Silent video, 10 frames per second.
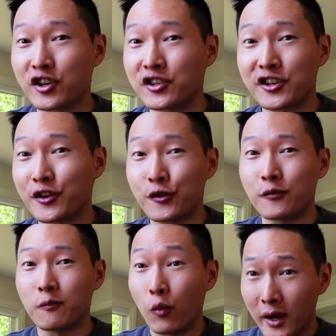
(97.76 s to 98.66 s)
judging
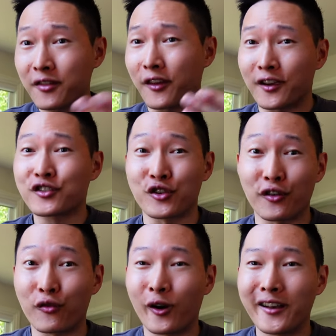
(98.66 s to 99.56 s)
who we think should
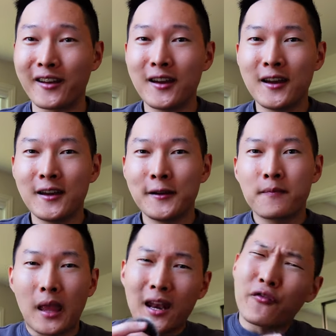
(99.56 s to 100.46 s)
have won.
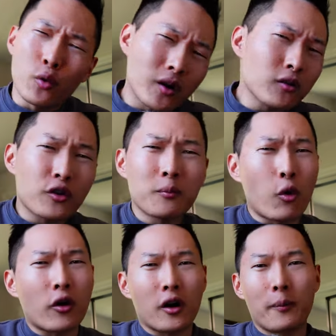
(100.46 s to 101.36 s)
And if you want to learn
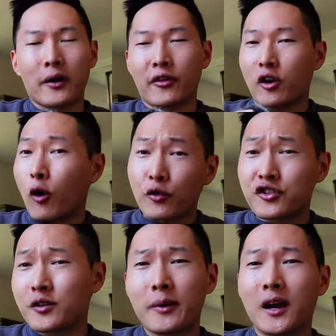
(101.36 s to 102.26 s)
more about the
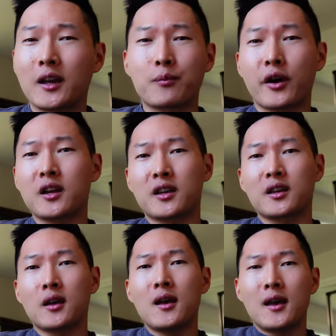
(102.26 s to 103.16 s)
culture behind
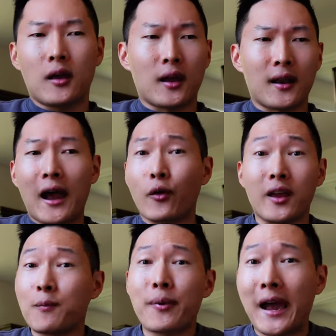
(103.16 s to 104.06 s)
breaking and how
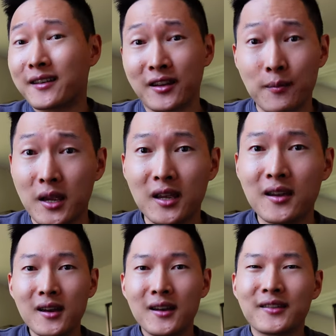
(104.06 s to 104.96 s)
it impacted
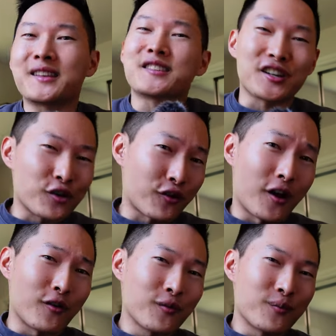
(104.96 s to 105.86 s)
me, then stick
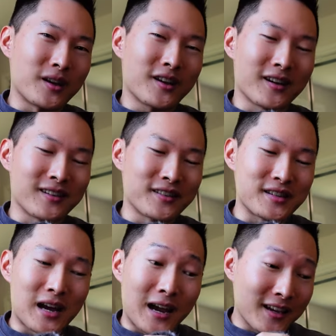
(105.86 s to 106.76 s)
around,
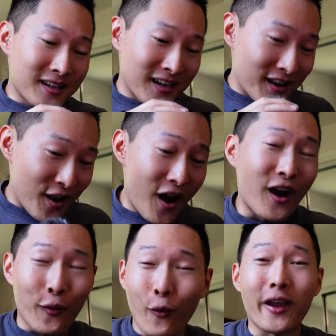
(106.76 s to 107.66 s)
because I
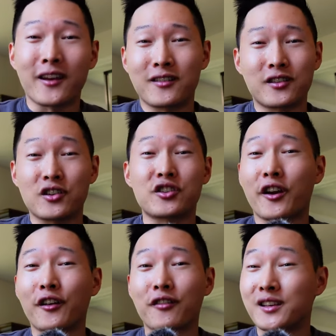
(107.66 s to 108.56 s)
cannot wait to
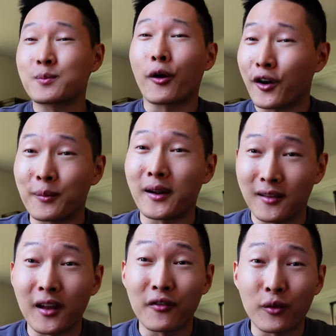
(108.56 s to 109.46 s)
share this part of my
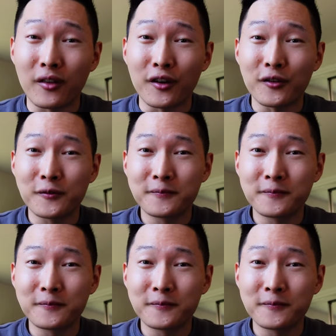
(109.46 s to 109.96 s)
life with you.